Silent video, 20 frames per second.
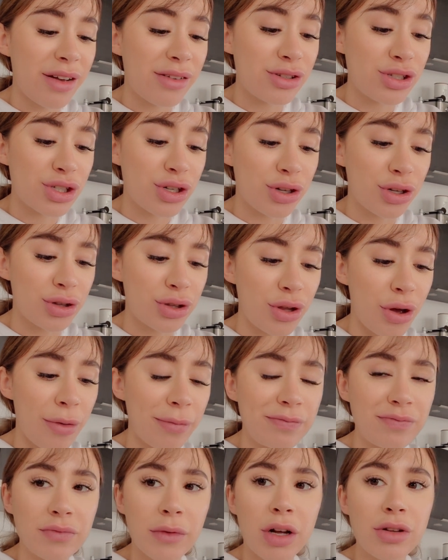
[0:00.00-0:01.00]
it's good
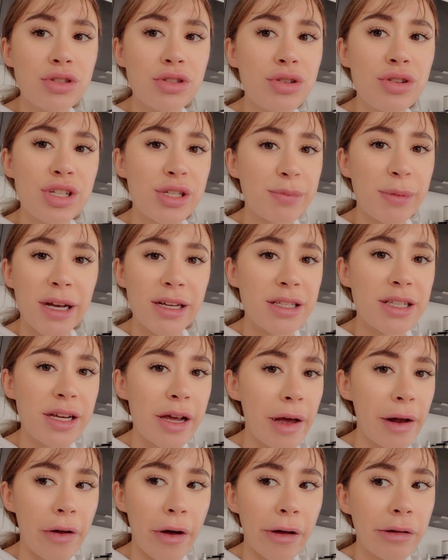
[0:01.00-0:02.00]
though. Not too spicy
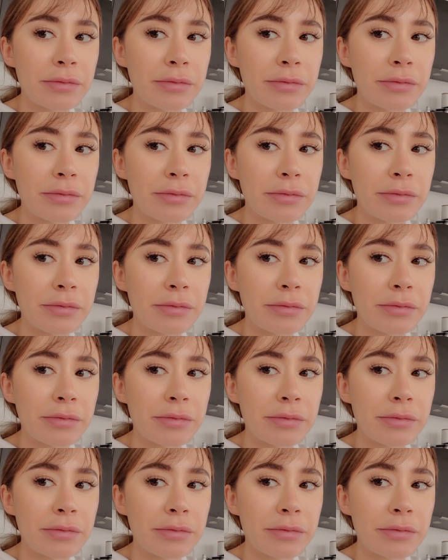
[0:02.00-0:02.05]
at all.